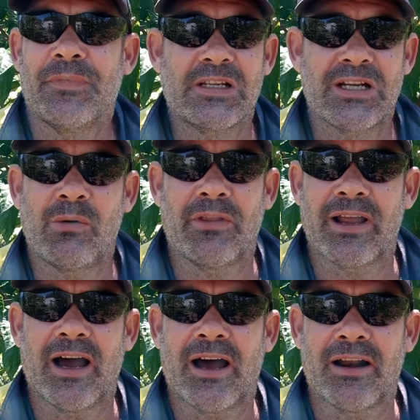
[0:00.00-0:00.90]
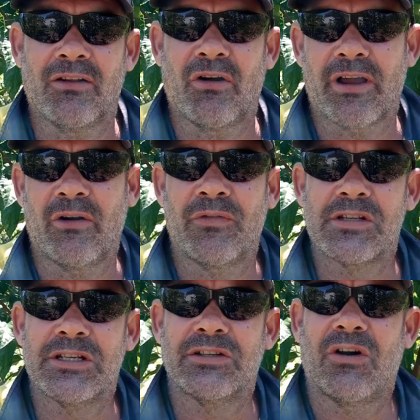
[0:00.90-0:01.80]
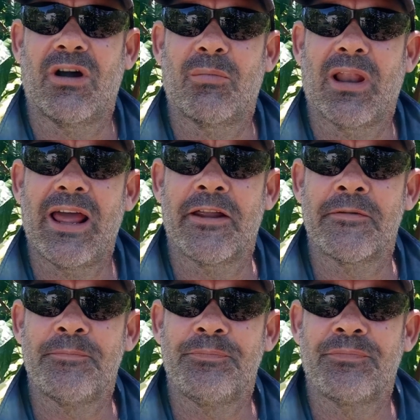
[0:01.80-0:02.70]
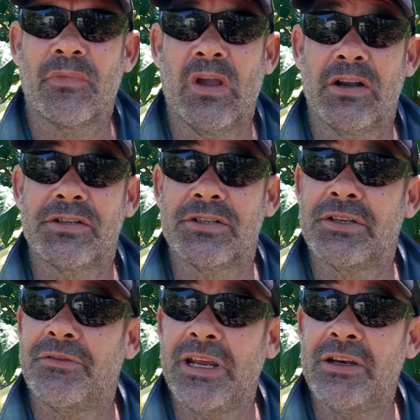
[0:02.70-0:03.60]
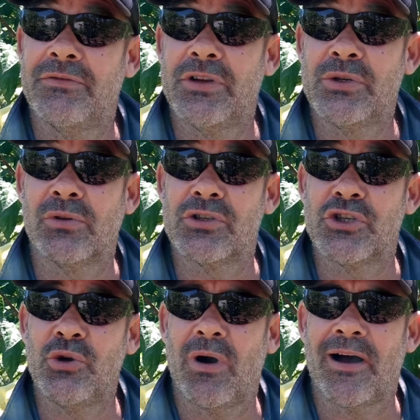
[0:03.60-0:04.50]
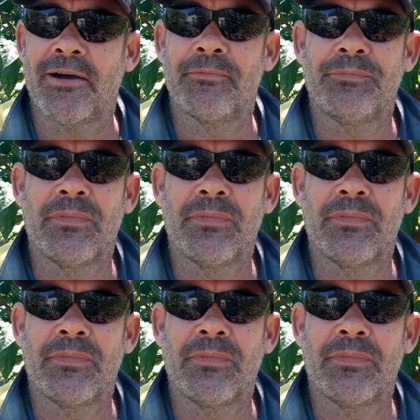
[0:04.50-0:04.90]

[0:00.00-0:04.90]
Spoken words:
There's no other garden like it on this entire planet, and it's as individual as you are,